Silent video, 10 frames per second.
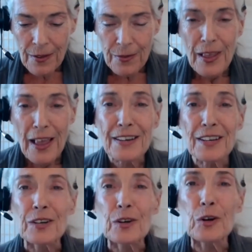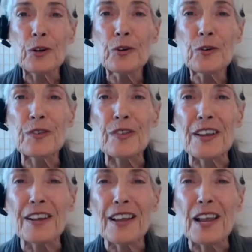That concludes
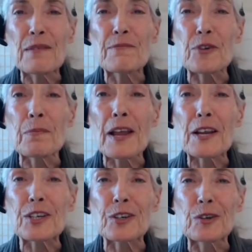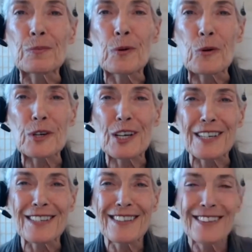the informational
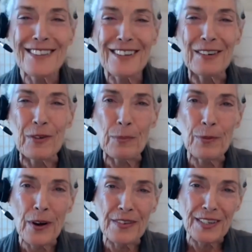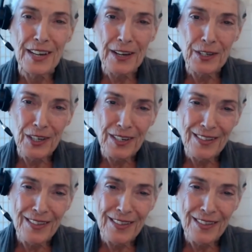portion of our presentation.